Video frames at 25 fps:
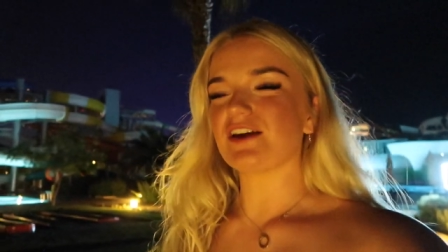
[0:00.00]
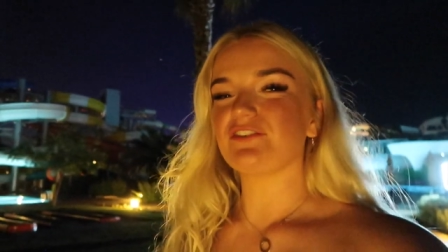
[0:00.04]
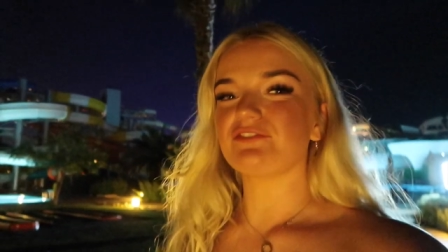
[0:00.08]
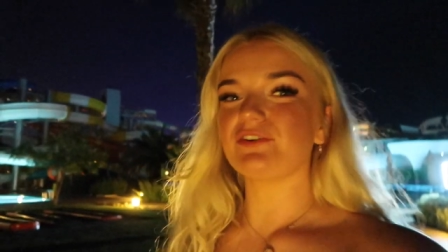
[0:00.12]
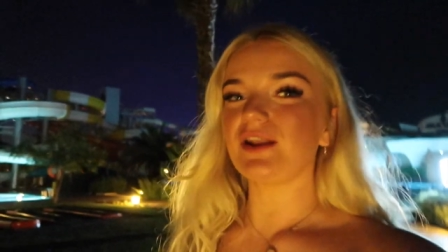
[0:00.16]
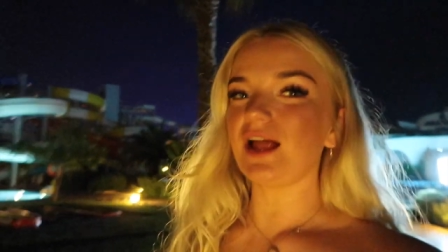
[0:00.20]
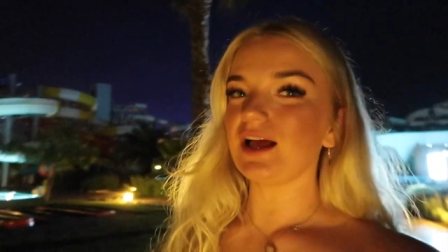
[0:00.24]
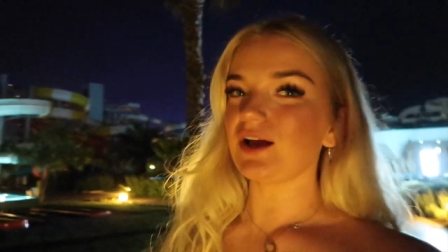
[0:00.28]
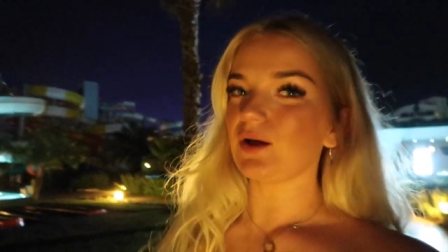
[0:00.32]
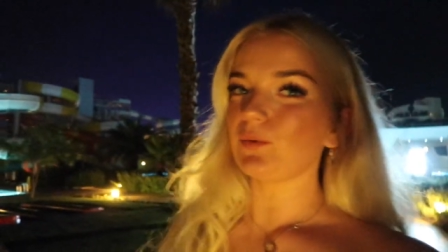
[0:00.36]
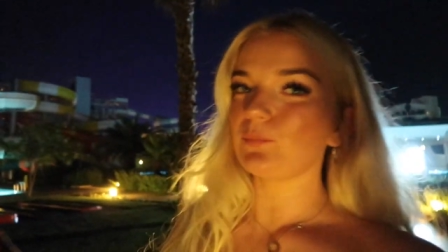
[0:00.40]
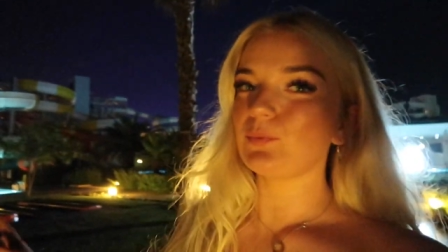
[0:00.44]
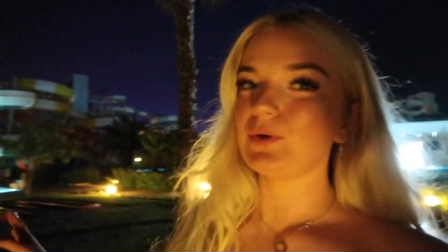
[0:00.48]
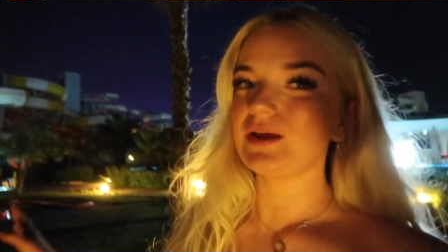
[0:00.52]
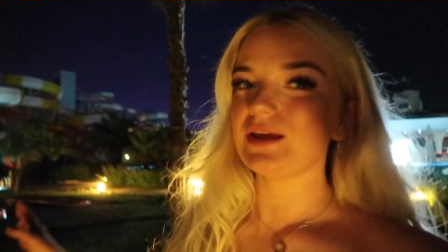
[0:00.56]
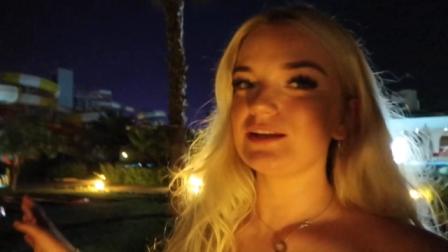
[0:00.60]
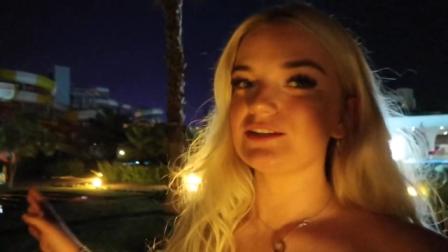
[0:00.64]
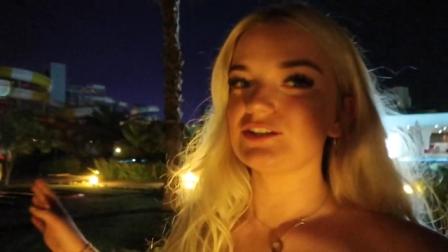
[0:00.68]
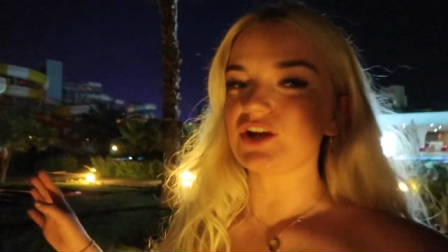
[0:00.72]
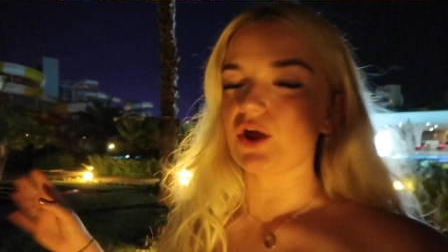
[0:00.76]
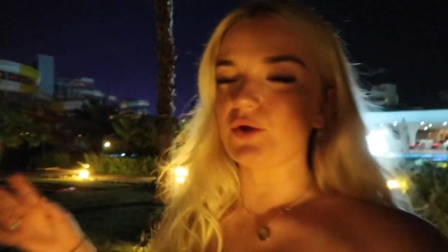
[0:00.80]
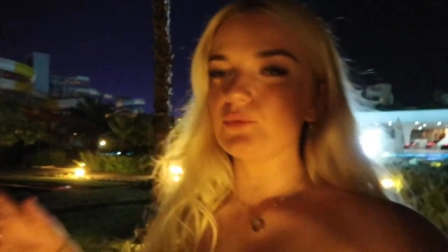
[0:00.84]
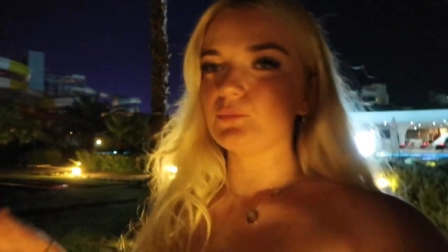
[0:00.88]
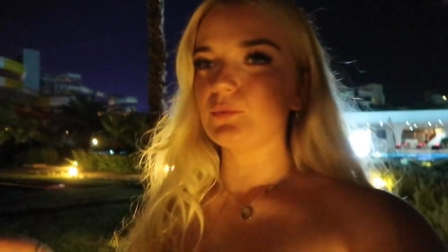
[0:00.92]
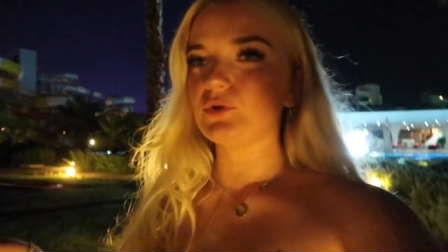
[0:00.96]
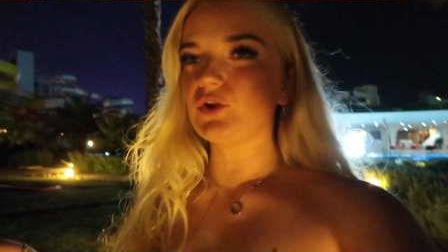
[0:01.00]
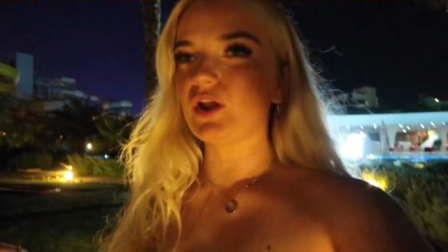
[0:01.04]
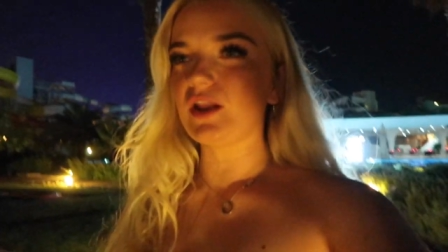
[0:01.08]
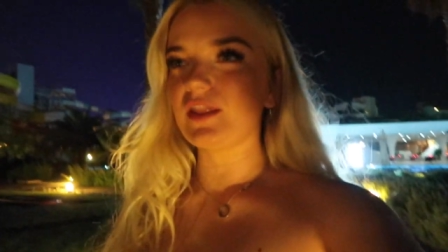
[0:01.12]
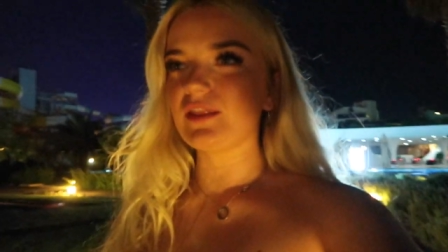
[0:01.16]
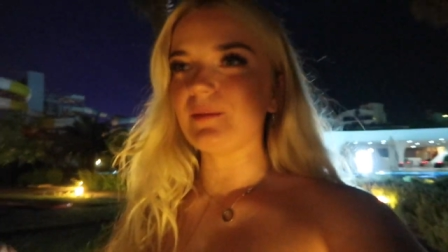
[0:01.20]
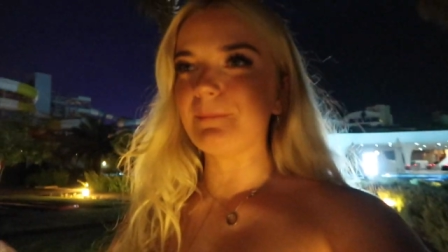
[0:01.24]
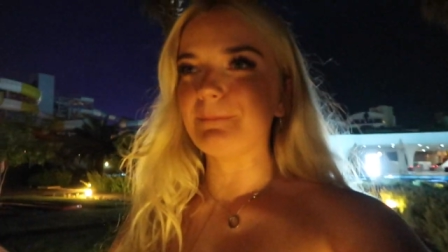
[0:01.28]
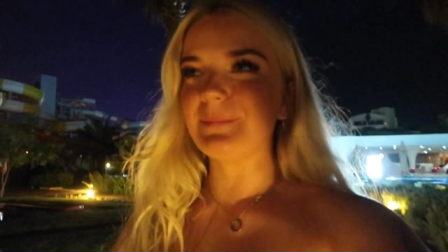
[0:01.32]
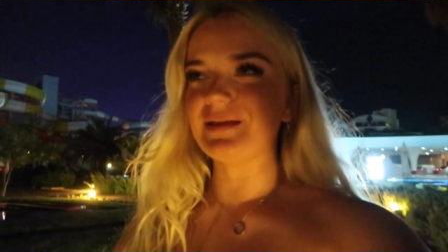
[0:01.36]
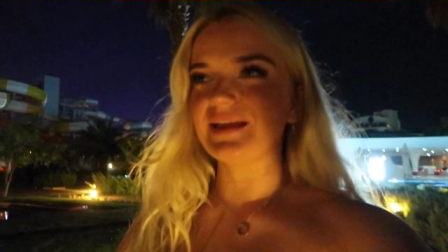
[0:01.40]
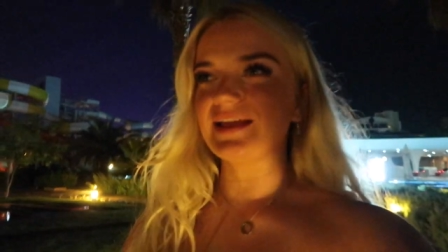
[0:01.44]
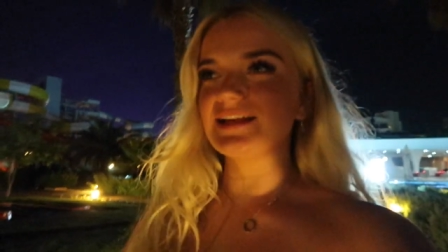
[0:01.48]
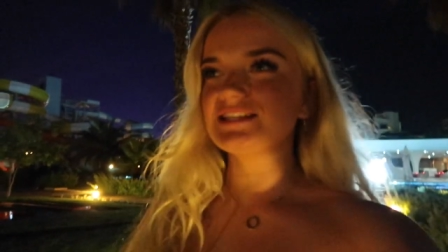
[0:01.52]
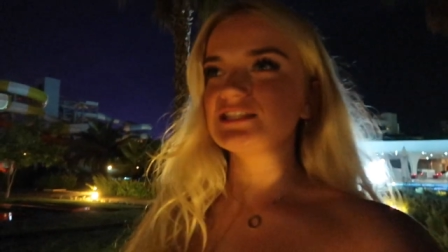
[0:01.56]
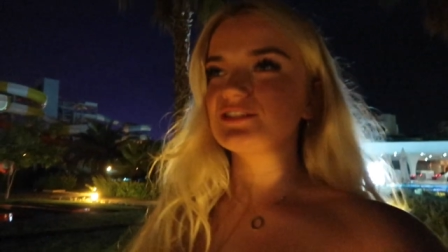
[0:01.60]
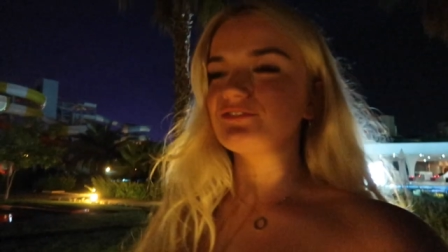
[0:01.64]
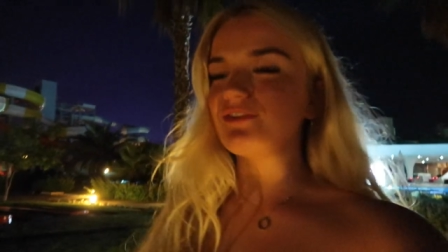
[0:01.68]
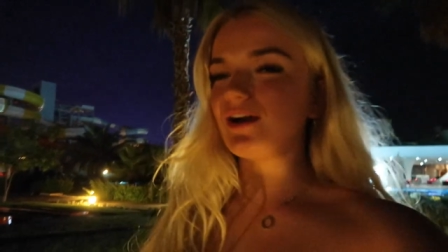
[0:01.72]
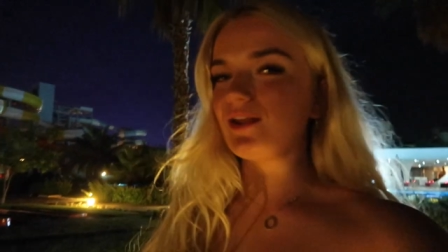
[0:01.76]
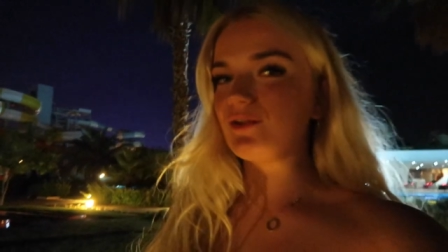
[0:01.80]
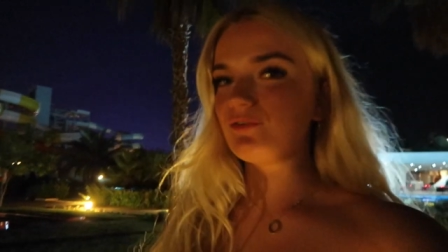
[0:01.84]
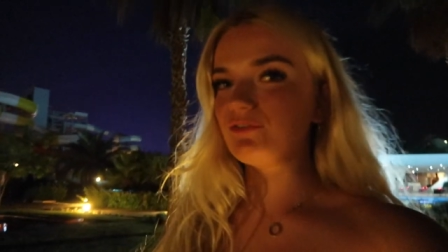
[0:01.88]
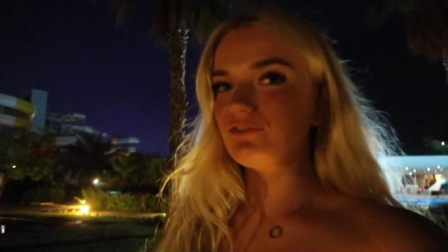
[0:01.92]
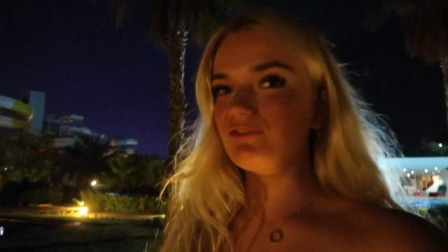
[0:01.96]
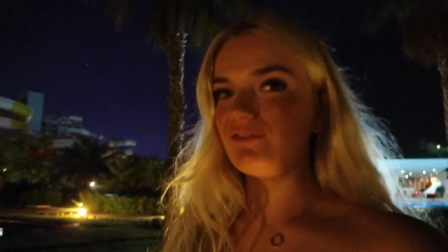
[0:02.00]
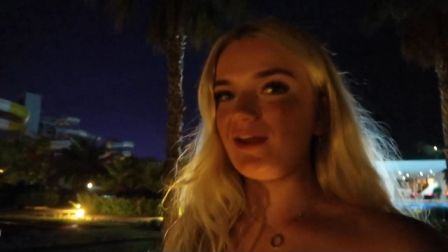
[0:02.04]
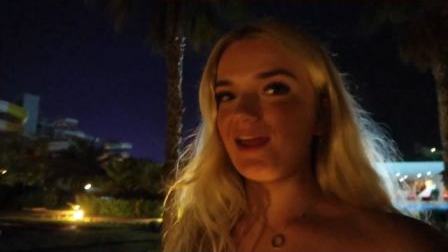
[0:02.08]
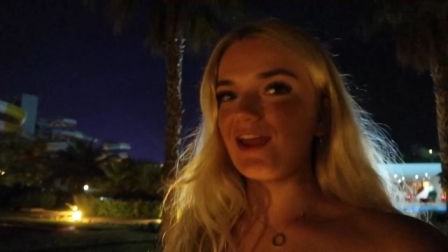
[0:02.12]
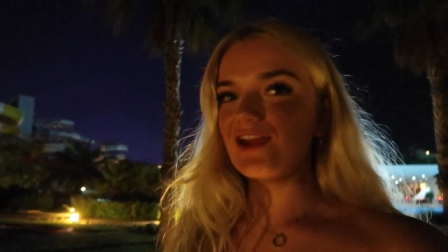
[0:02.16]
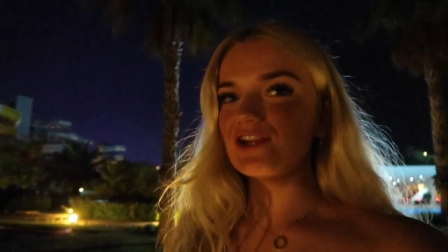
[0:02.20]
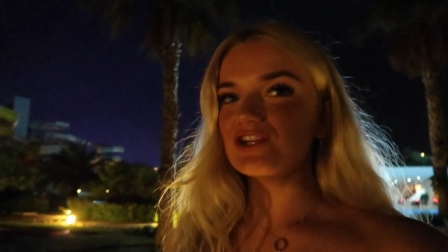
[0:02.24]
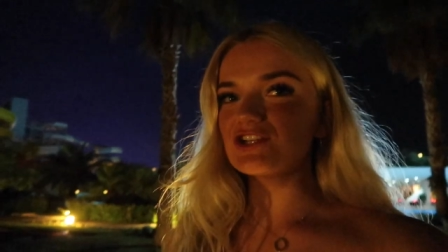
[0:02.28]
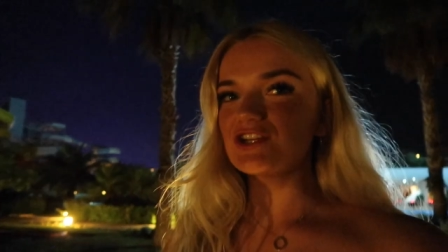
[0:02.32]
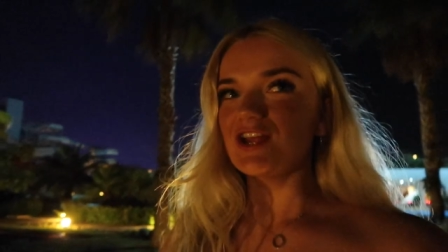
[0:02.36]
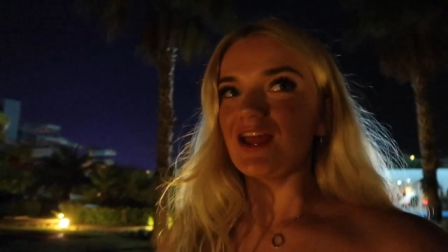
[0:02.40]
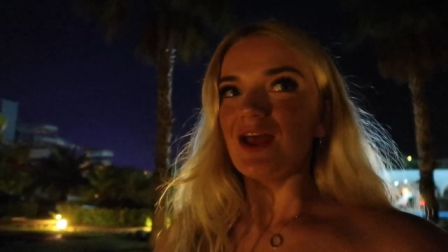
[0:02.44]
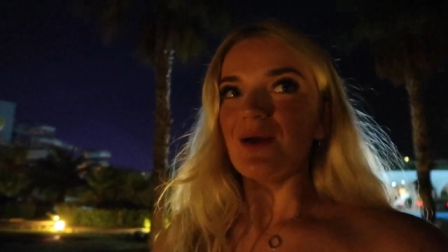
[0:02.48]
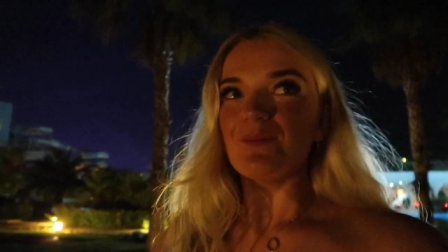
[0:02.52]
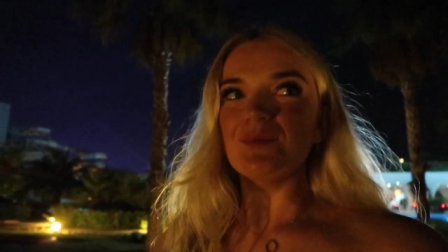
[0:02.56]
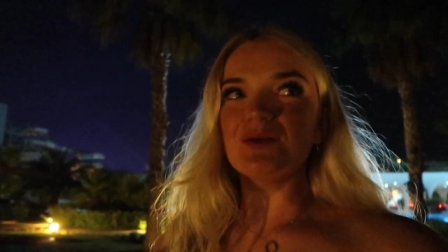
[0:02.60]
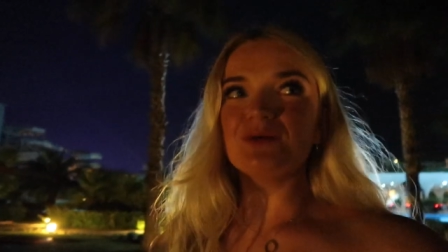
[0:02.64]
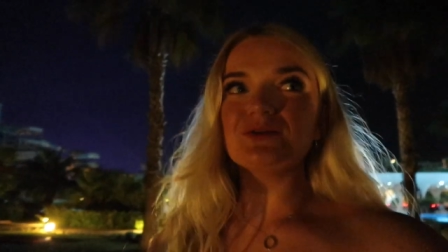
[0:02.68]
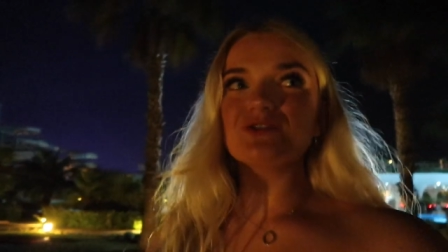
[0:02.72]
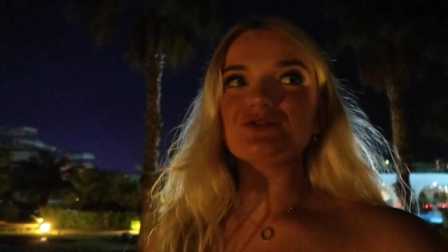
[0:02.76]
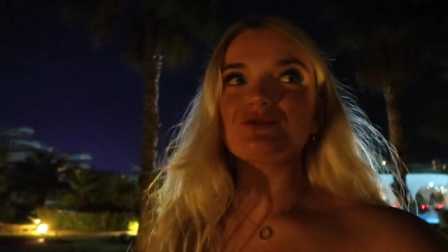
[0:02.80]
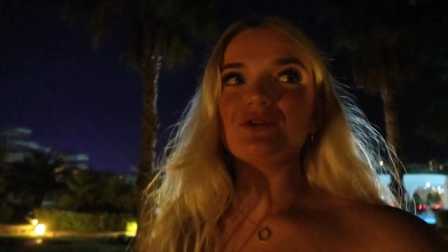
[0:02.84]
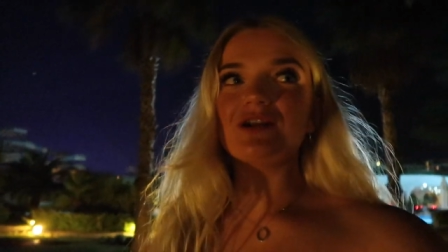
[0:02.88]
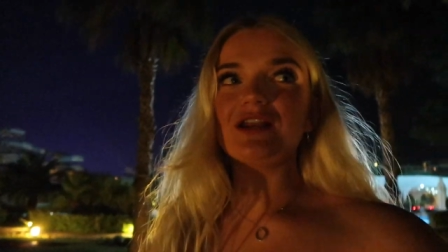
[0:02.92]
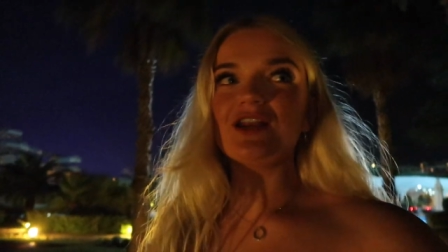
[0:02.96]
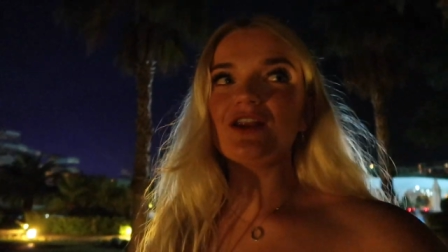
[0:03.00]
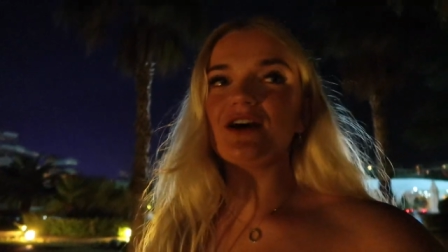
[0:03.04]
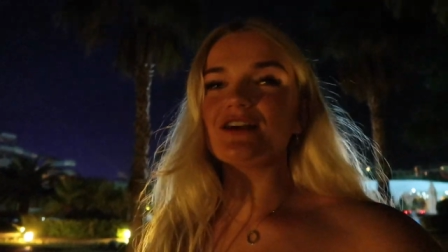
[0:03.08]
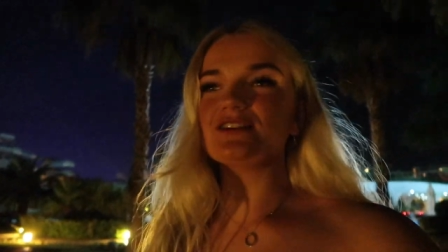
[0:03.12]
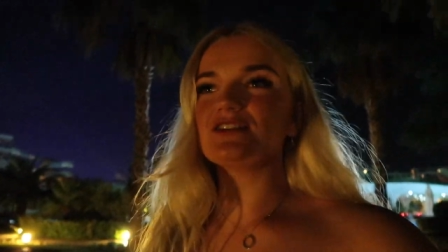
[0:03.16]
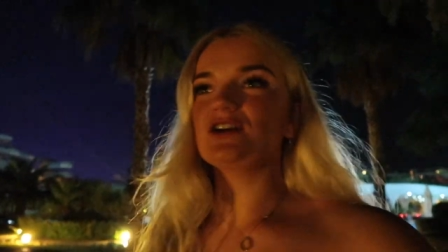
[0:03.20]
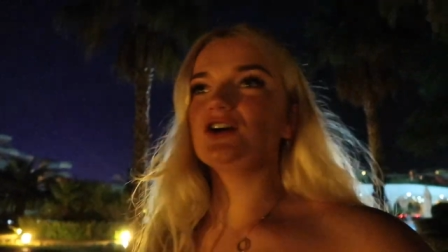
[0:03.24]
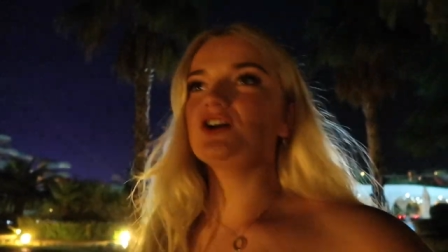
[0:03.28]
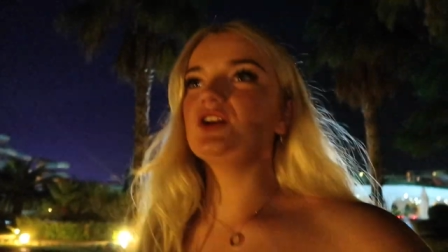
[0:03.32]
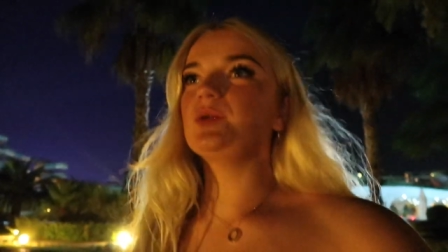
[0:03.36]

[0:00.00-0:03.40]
I feel like we're not like the biggest fan of fish, but it was really nice.